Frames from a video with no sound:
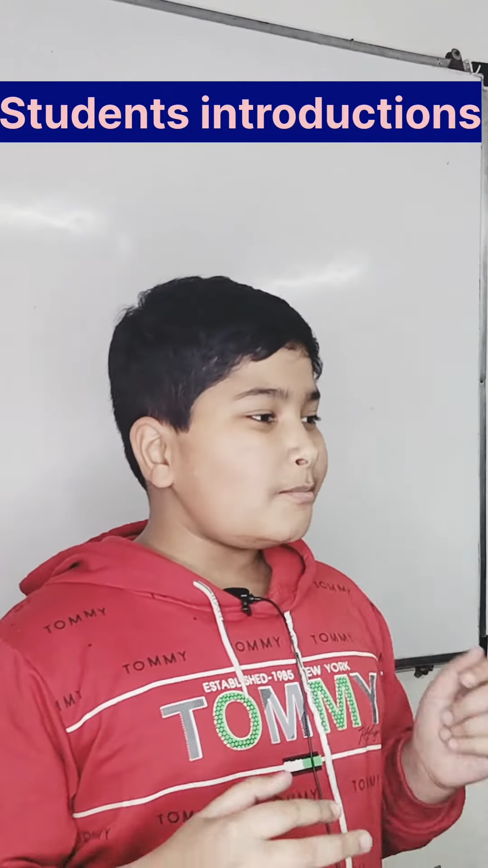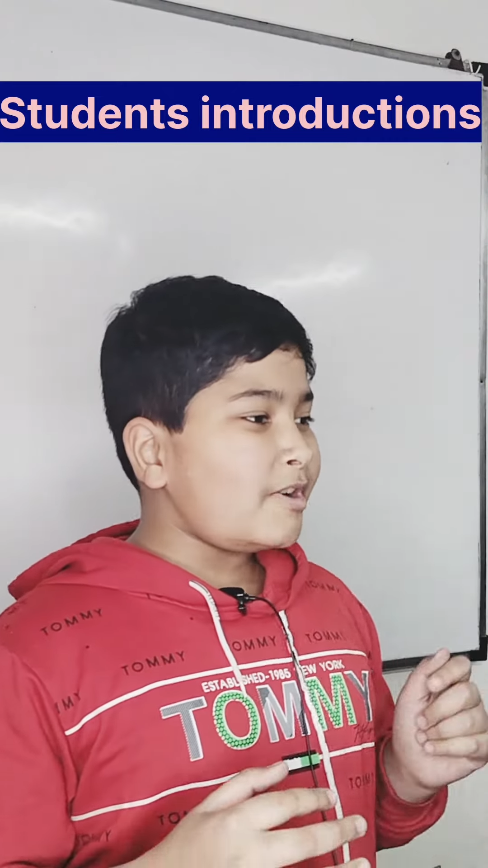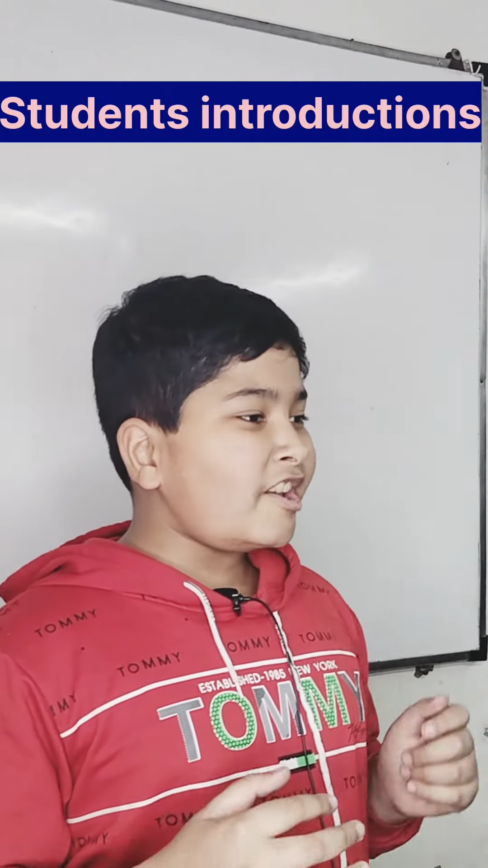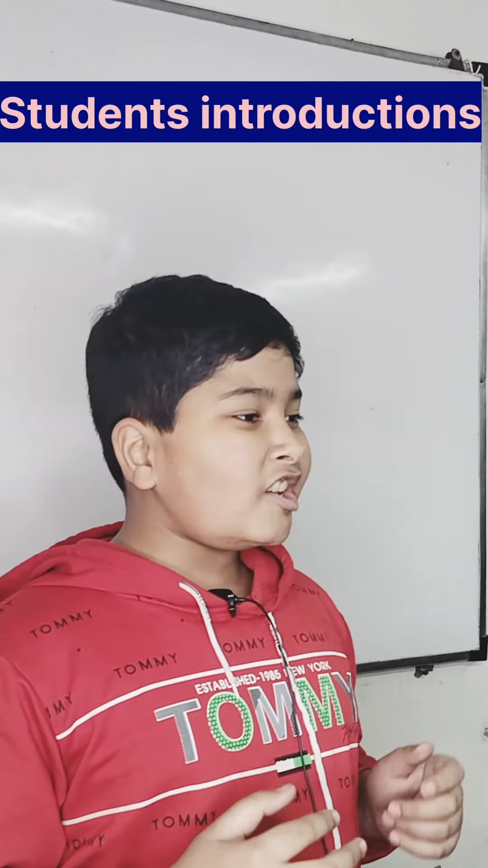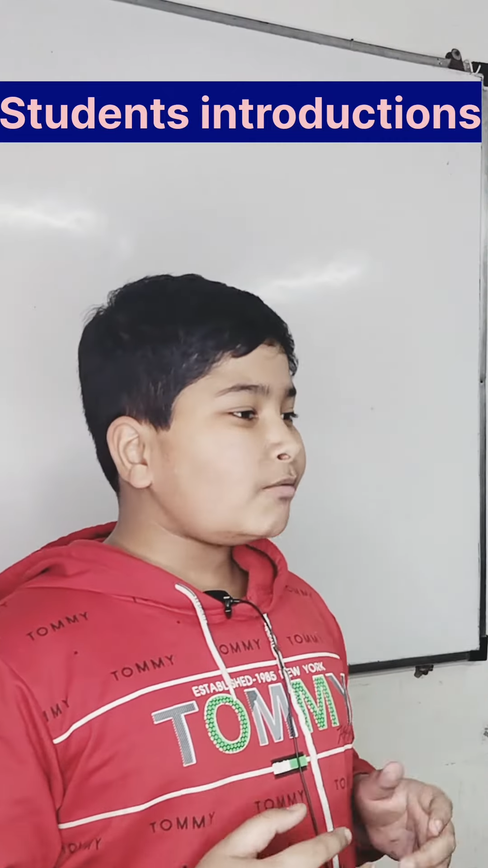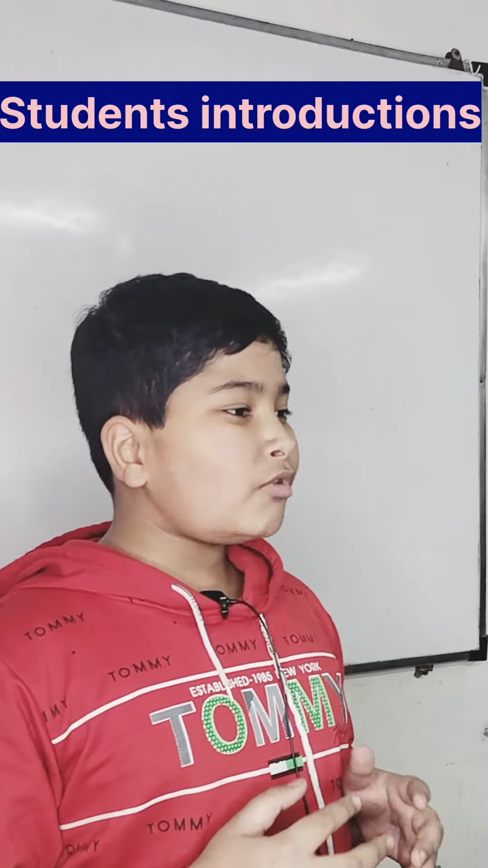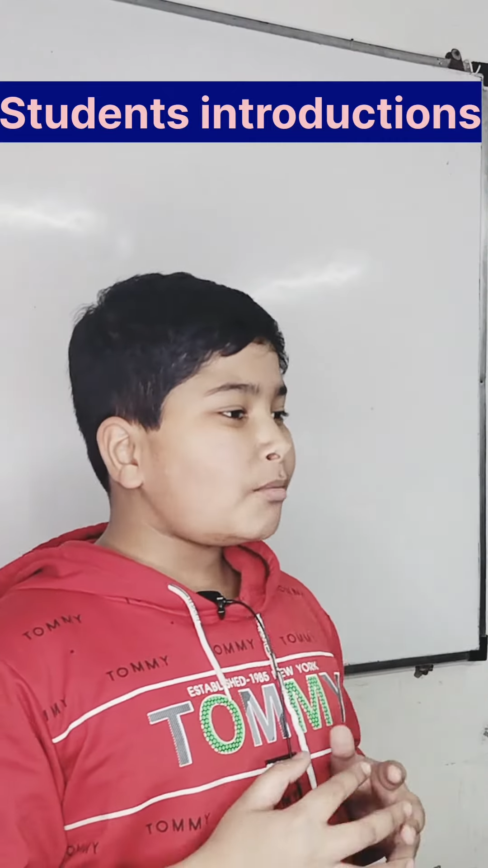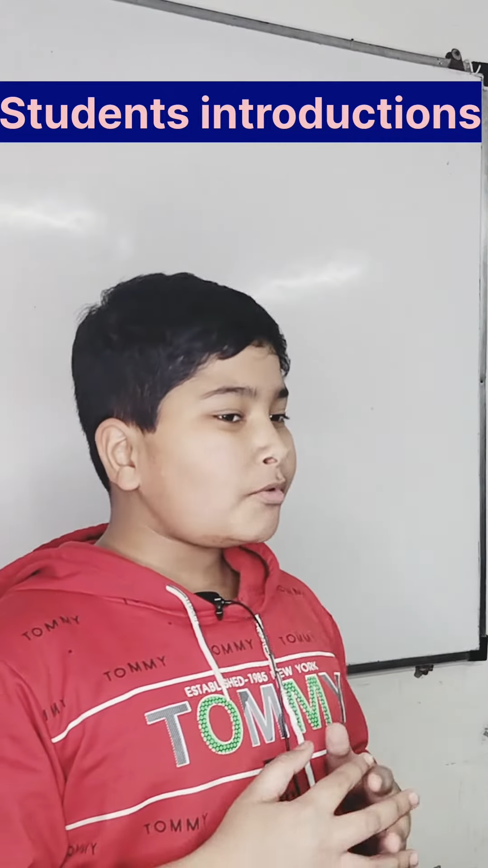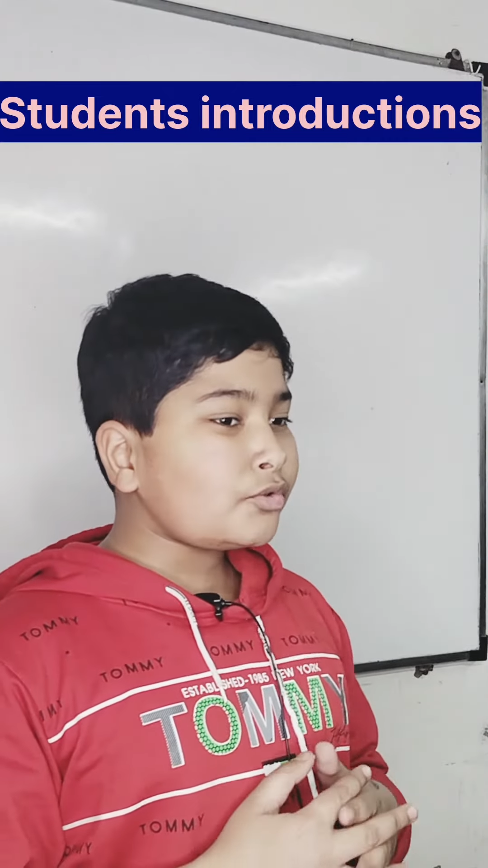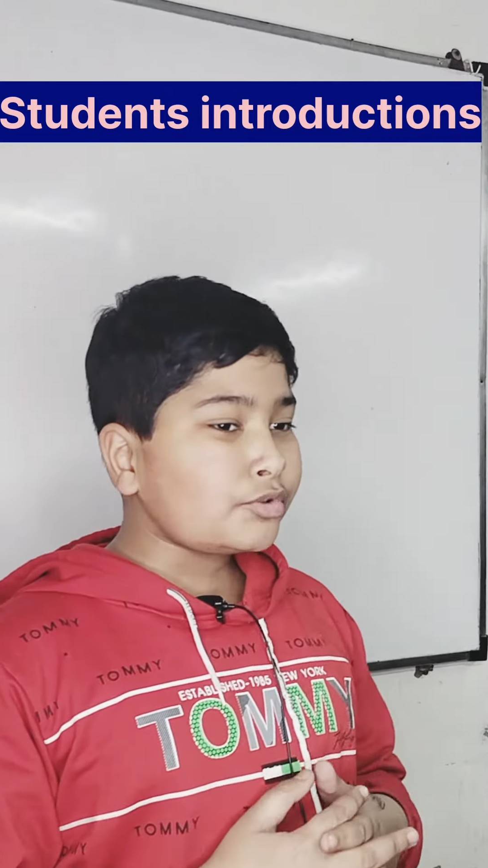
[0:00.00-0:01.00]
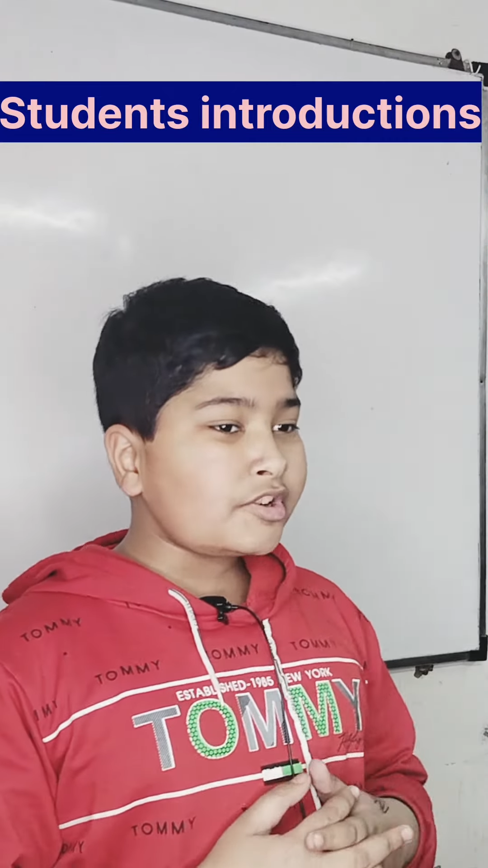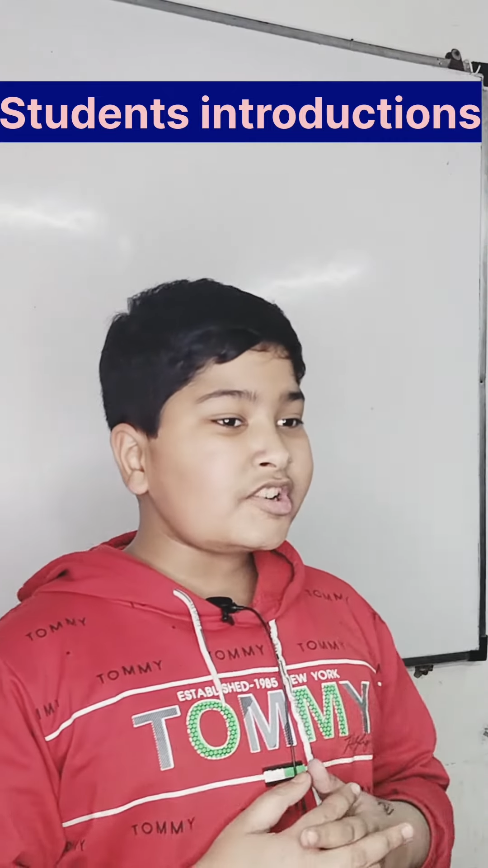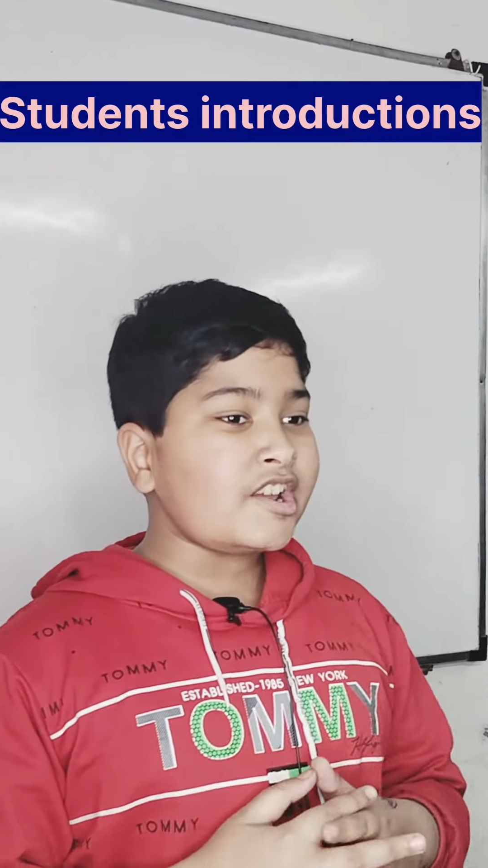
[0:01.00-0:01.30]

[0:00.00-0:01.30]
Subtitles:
My name is Mohammad Uzair.